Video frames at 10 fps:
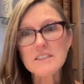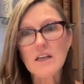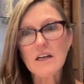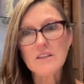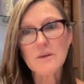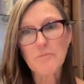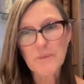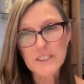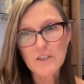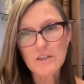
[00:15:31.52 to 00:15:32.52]
on the
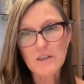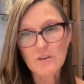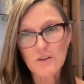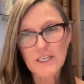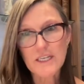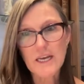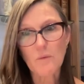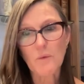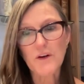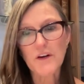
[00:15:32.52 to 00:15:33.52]
Bitcoin
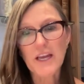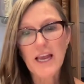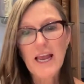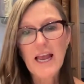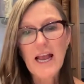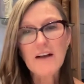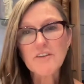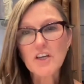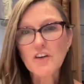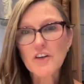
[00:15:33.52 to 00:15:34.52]
network have
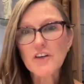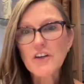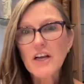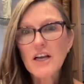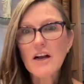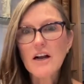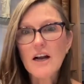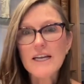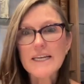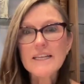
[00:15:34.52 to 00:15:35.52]
occurred
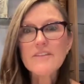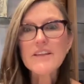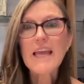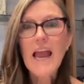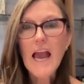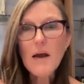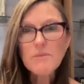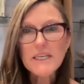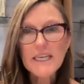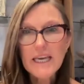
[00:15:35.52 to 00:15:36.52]
in the
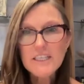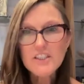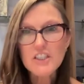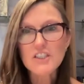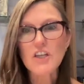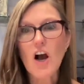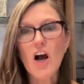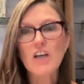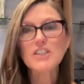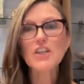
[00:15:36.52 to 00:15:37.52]
applications
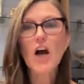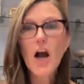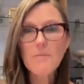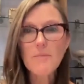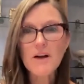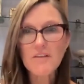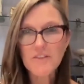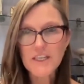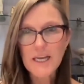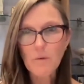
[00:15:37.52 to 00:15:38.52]
on top of
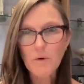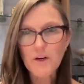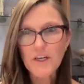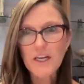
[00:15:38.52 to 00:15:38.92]
the network.